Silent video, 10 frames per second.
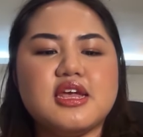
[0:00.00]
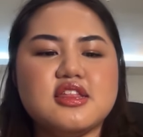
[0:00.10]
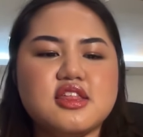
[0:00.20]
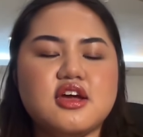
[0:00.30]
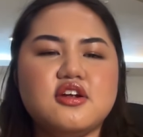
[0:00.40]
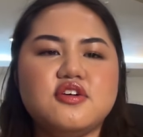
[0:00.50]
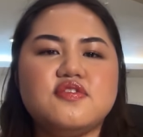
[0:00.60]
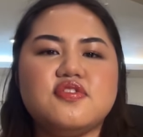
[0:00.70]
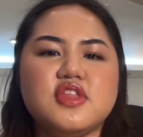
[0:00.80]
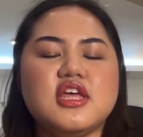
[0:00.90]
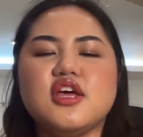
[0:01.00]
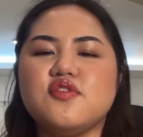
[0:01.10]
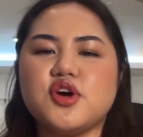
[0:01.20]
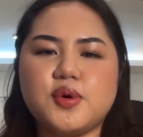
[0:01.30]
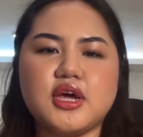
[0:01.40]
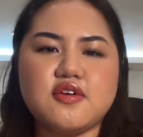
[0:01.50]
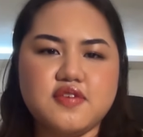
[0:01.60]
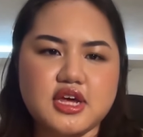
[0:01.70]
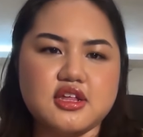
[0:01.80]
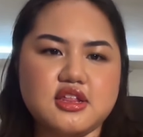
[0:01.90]
instead of thinking of a quick
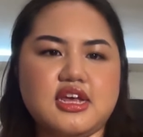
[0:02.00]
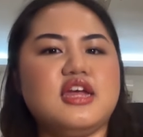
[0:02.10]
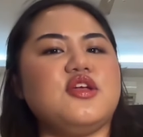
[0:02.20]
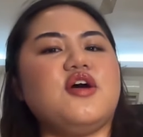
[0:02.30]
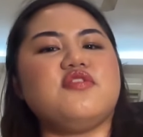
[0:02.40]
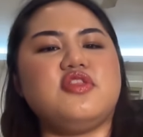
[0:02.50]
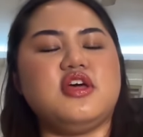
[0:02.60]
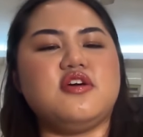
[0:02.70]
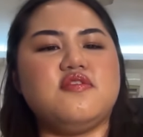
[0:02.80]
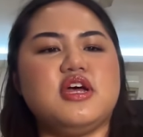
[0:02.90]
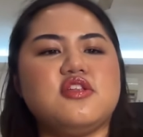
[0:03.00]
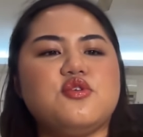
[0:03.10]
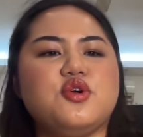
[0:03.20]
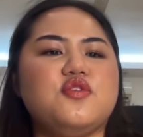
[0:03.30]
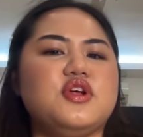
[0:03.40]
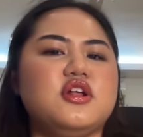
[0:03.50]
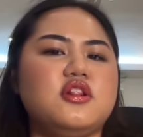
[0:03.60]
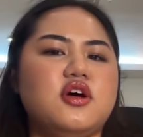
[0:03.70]
fix, again, you have to think of it sort of in a